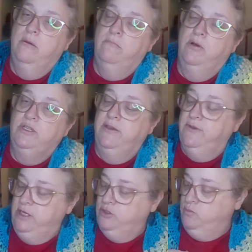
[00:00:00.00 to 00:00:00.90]
motif,
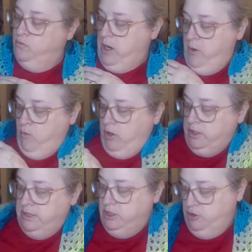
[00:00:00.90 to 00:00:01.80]
because the way it
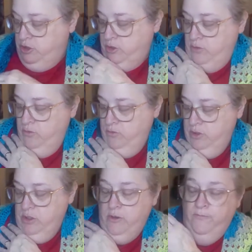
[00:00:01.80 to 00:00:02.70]
works is you do
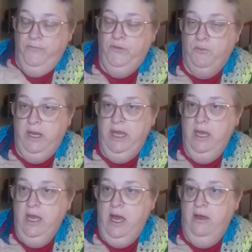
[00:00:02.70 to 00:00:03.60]

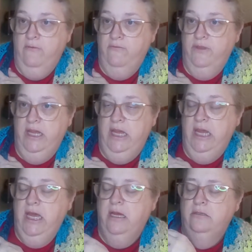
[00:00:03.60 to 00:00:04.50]
3 of the